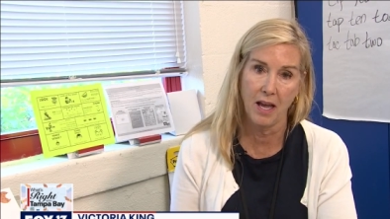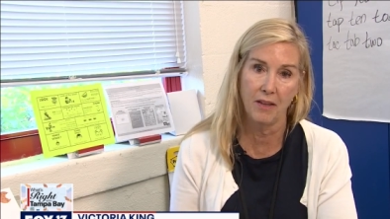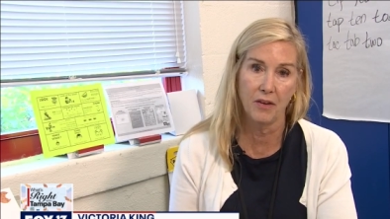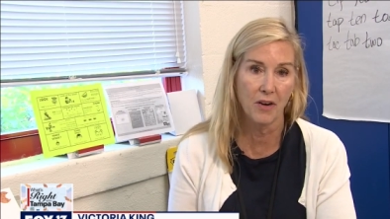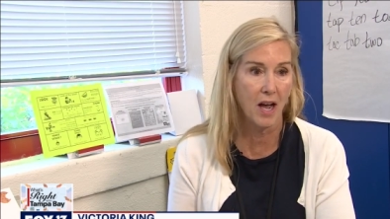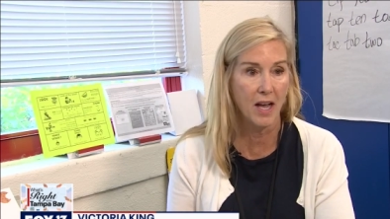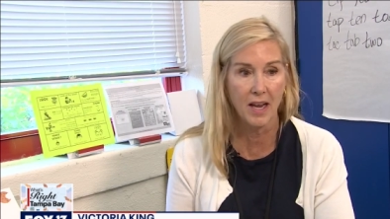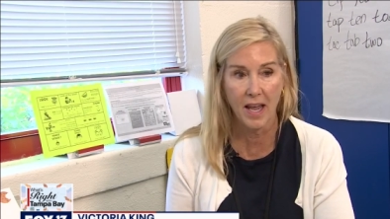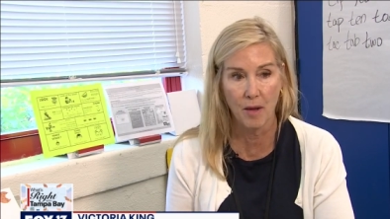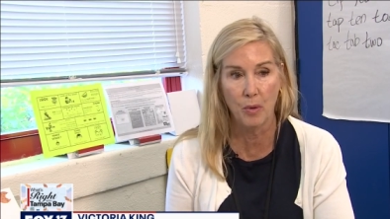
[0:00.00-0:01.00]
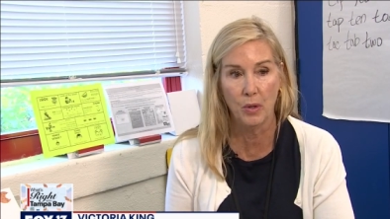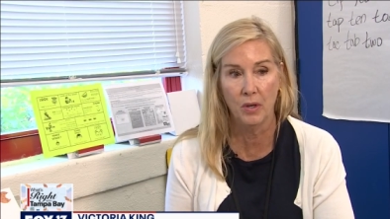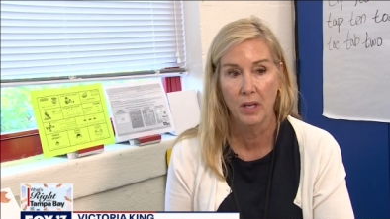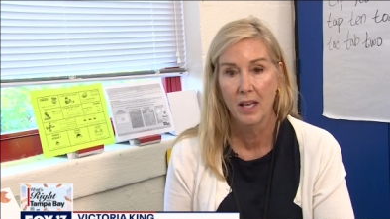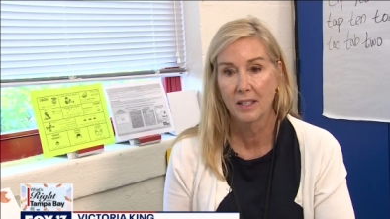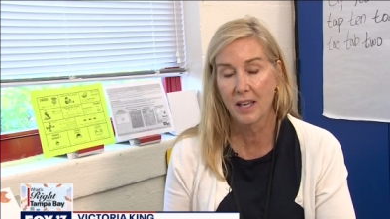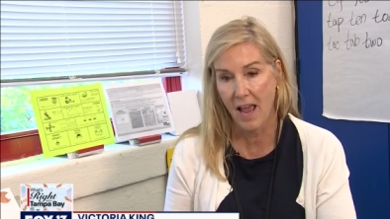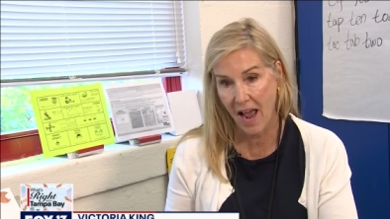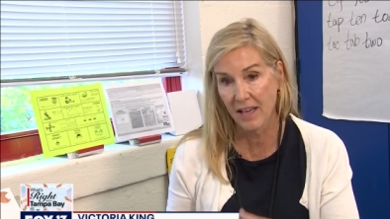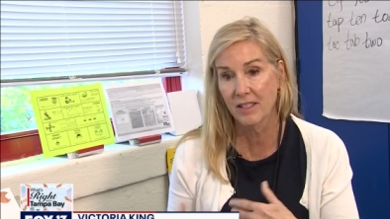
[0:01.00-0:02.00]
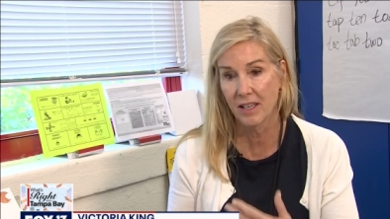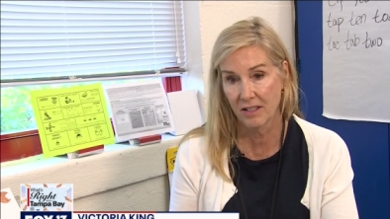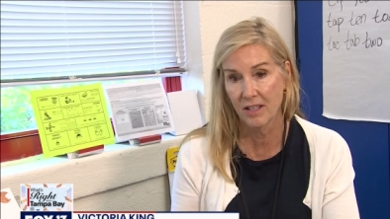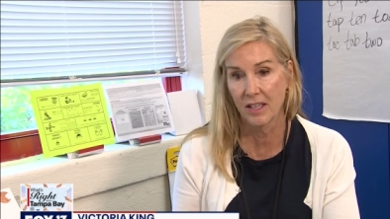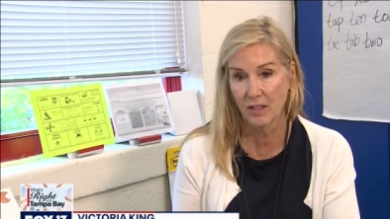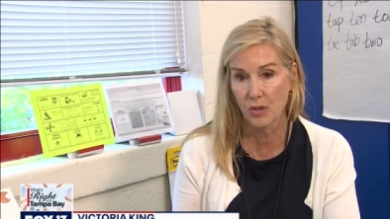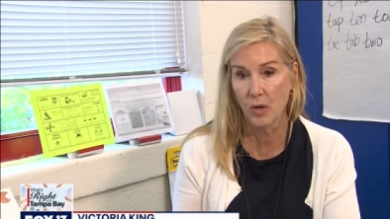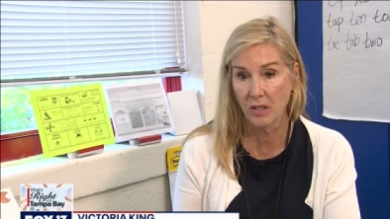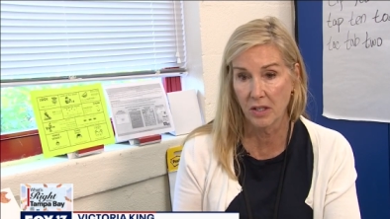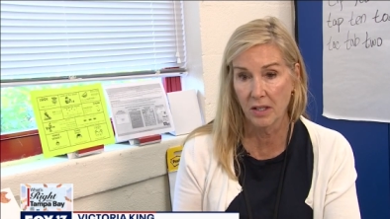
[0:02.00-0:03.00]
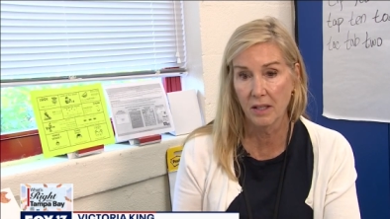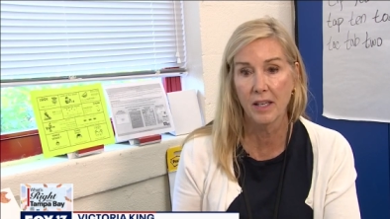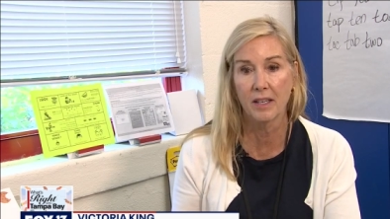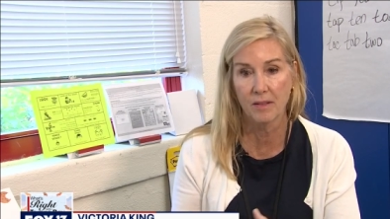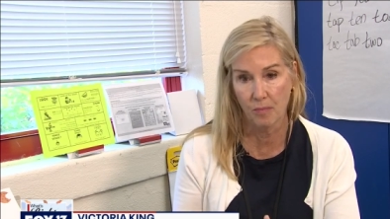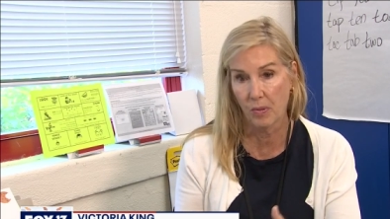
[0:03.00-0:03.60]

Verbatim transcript: and they're not able to access the instruction that is